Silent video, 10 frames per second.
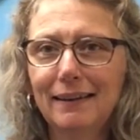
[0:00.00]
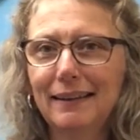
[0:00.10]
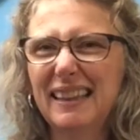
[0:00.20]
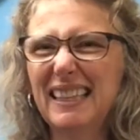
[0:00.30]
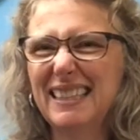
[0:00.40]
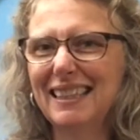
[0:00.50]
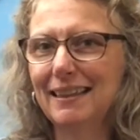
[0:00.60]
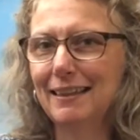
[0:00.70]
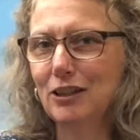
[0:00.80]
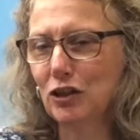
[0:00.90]
This
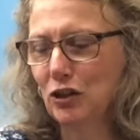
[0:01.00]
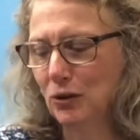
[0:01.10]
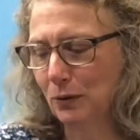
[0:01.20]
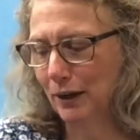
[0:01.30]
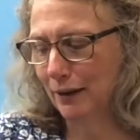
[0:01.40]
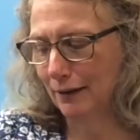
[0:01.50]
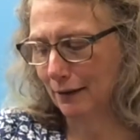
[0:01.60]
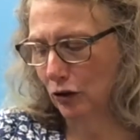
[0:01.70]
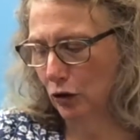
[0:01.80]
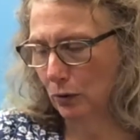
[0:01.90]
is short,
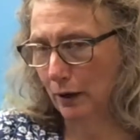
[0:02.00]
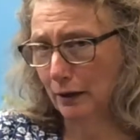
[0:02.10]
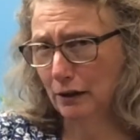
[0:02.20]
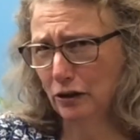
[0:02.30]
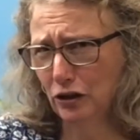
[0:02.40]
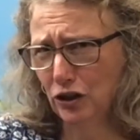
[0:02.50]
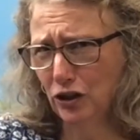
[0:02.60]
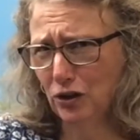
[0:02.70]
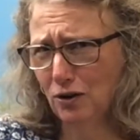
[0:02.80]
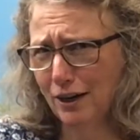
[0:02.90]
short,
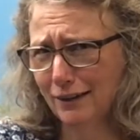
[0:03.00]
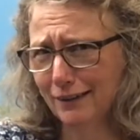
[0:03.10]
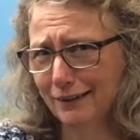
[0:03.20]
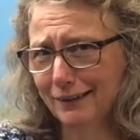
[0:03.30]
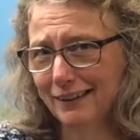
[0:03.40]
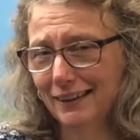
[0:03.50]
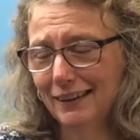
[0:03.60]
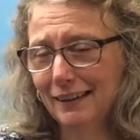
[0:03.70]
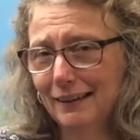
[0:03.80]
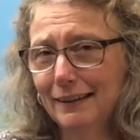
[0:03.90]
short.
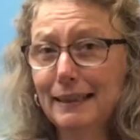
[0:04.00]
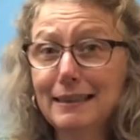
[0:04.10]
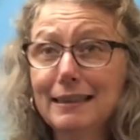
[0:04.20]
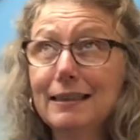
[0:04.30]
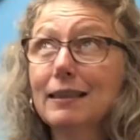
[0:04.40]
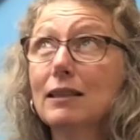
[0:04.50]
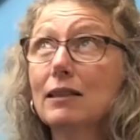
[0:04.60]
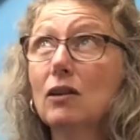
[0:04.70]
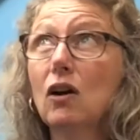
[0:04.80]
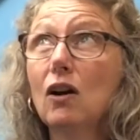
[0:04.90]
This is
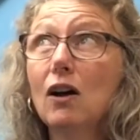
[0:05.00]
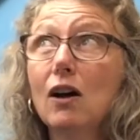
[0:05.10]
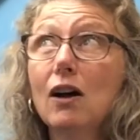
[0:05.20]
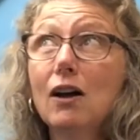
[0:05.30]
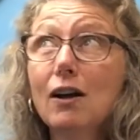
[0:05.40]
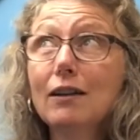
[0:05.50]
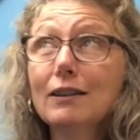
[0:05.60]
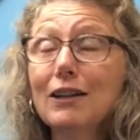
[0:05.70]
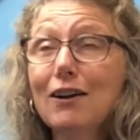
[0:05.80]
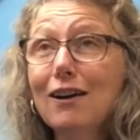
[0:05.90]
tall,
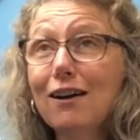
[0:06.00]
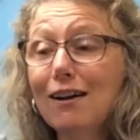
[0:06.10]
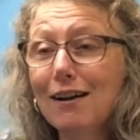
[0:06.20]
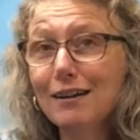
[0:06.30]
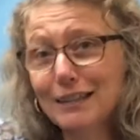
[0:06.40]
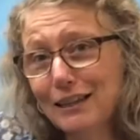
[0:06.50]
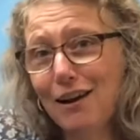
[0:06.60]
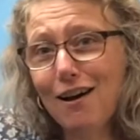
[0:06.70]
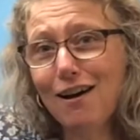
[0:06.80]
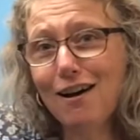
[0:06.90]
tall,
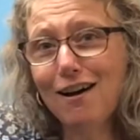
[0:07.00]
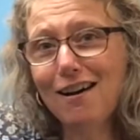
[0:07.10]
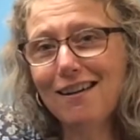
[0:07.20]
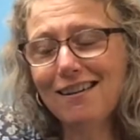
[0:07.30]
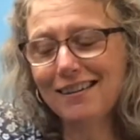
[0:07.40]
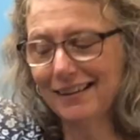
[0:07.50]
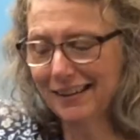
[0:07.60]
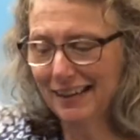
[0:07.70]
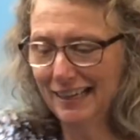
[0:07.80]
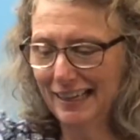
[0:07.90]
tall.
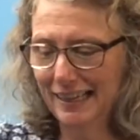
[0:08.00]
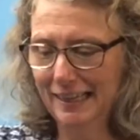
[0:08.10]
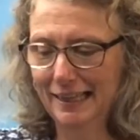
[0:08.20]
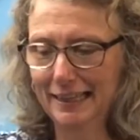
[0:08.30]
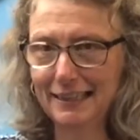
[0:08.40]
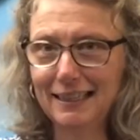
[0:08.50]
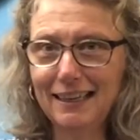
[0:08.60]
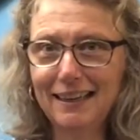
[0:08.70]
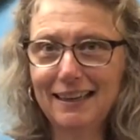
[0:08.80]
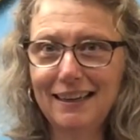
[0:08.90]
This
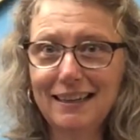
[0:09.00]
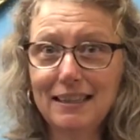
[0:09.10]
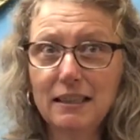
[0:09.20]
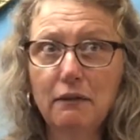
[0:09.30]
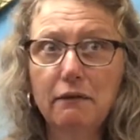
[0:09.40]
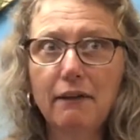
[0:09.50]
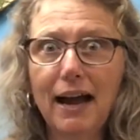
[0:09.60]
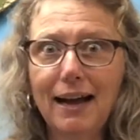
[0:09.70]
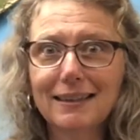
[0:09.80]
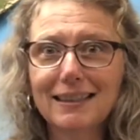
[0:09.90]
is
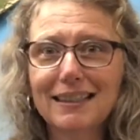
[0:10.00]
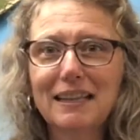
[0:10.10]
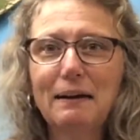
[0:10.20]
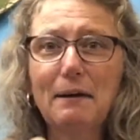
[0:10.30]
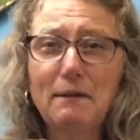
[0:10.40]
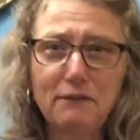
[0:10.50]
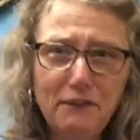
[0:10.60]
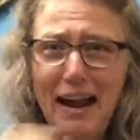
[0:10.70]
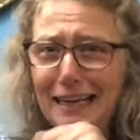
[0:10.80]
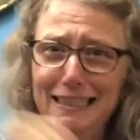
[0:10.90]
fast,
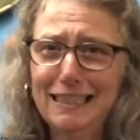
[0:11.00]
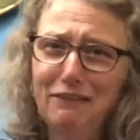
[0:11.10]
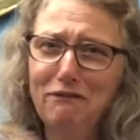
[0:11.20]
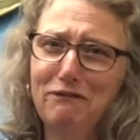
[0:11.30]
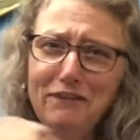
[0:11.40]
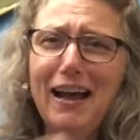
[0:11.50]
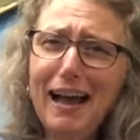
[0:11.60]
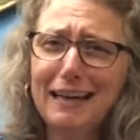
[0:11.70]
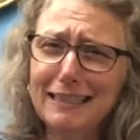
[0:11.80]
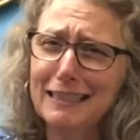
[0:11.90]
fast,
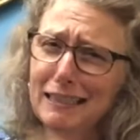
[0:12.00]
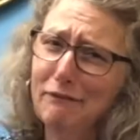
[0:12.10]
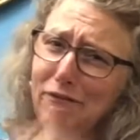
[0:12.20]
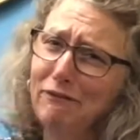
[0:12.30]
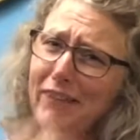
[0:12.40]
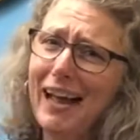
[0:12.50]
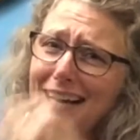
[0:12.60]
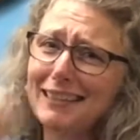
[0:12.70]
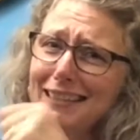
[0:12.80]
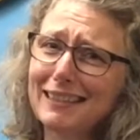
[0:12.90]
fast,
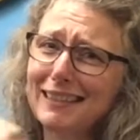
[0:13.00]
fast.